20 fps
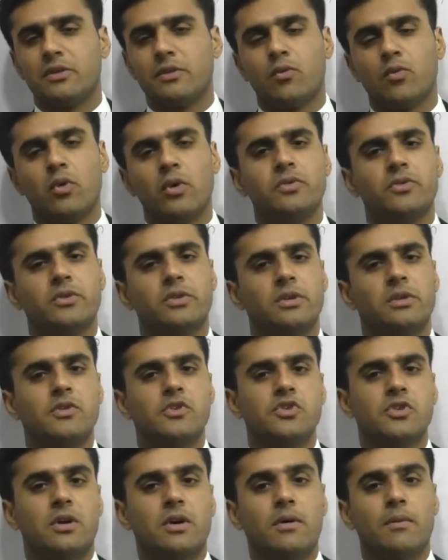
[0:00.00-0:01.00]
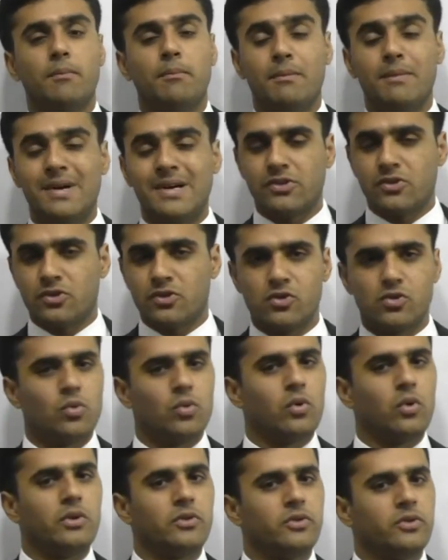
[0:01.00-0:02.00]
of questions which are
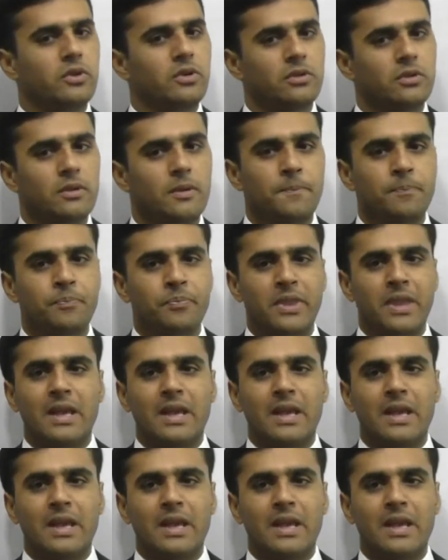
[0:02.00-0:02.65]
must-do questions.